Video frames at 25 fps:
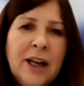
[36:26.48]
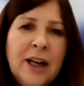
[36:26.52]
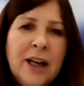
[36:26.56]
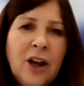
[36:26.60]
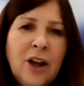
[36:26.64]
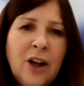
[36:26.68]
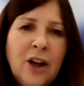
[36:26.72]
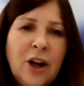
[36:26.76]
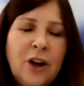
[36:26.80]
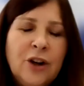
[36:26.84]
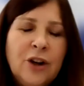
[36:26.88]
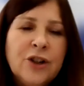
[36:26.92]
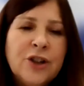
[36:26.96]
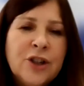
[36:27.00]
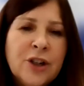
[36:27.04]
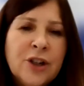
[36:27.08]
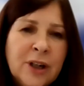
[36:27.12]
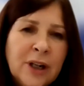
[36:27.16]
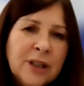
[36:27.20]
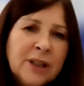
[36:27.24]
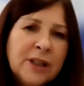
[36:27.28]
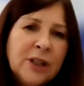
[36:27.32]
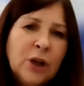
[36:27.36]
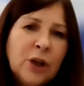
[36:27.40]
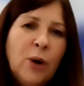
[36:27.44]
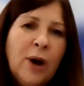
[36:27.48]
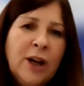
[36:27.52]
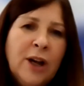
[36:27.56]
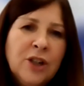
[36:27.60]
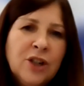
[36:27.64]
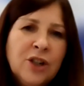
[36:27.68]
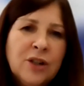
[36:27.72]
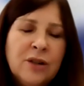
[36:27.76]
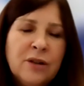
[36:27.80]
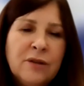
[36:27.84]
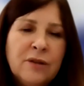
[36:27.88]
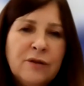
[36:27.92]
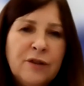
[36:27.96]
in conclusion, that's a
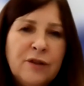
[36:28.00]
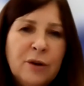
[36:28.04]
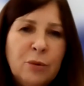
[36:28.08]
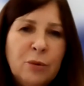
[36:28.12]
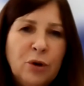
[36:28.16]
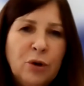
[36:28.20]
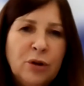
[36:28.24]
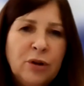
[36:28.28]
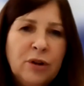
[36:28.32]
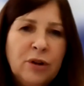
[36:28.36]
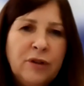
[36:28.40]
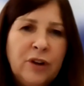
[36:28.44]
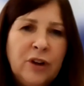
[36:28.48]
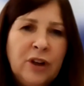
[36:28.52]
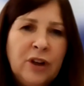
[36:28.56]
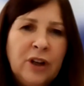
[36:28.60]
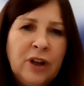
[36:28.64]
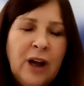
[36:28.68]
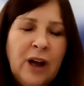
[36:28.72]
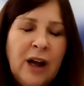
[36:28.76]
question for both of you.